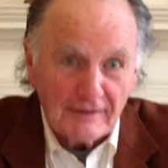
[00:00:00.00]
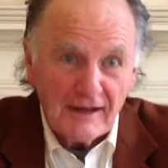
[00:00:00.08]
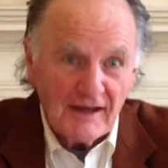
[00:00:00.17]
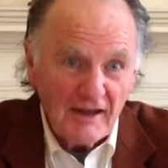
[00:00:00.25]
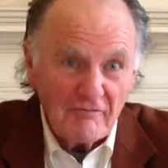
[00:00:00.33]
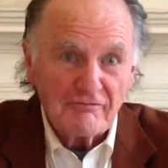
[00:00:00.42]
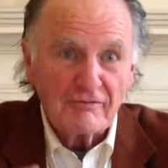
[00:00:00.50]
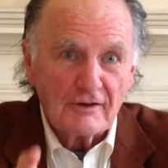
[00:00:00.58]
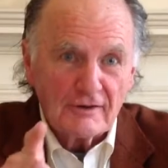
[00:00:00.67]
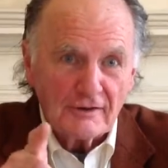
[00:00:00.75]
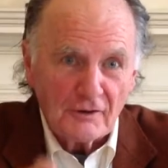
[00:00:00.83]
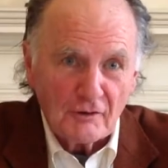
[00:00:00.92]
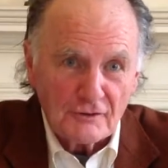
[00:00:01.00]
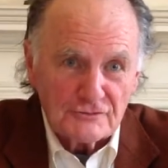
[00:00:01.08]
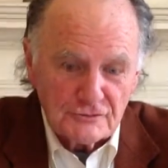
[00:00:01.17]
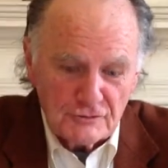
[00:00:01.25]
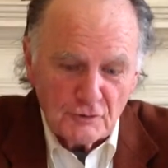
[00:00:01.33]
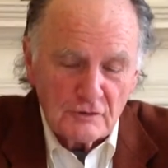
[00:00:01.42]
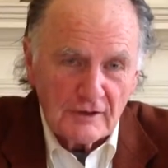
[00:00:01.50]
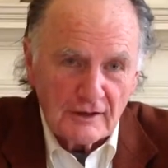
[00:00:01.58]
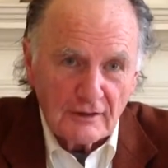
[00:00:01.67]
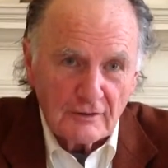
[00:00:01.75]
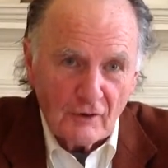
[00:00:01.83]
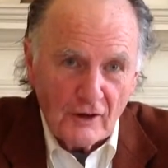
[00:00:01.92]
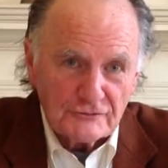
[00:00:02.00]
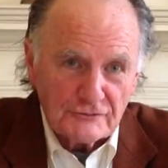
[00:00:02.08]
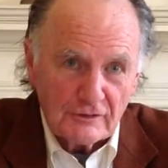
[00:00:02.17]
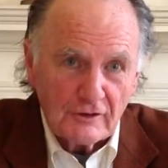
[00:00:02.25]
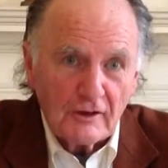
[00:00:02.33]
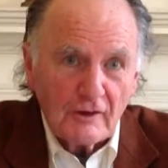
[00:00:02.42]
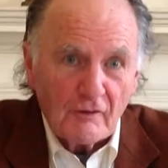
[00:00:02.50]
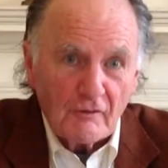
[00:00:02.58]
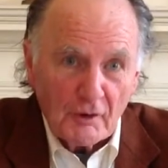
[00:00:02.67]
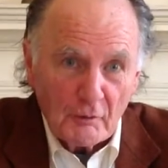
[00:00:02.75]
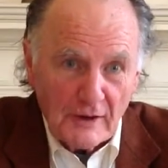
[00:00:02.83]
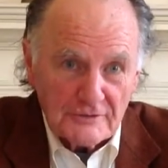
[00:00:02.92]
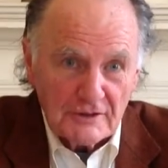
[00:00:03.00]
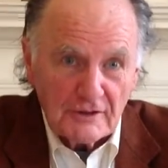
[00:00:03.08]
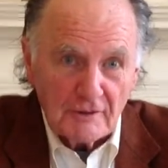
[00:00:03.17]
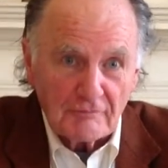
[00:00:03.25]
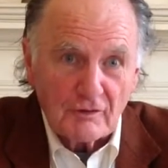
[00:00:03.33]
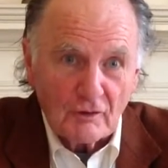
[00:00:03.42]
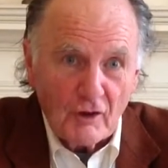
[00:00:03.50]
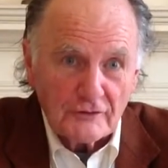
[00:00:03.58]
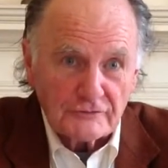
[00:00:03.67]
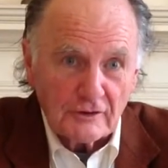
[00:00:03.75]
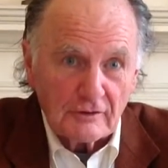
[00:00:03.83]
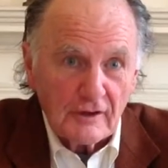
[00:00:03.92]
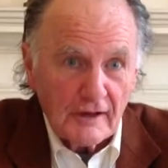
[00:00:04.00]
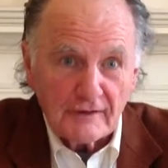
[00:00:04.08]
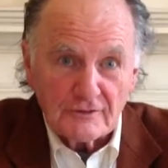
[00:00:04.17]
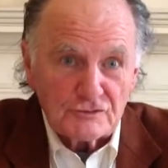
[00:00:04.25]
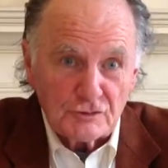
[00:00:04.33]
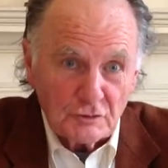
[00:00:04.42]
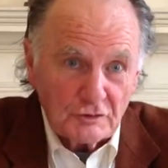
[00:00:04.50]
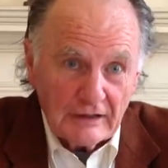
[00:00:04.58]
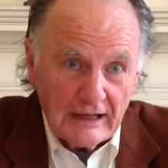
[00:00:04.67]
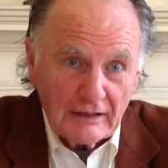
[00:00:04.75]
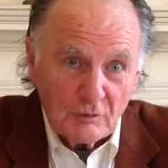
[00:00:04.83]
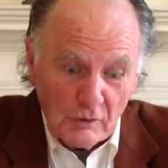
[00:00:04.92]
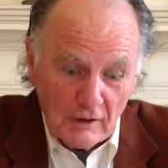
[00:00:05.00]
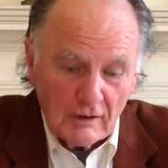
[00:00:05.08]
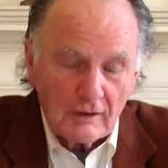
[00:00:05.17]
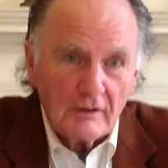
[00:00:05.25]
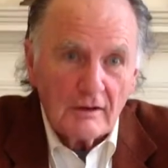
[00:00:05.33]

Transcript: If you're a student in Gloucester or a resident of Gloucester and a student anywhere,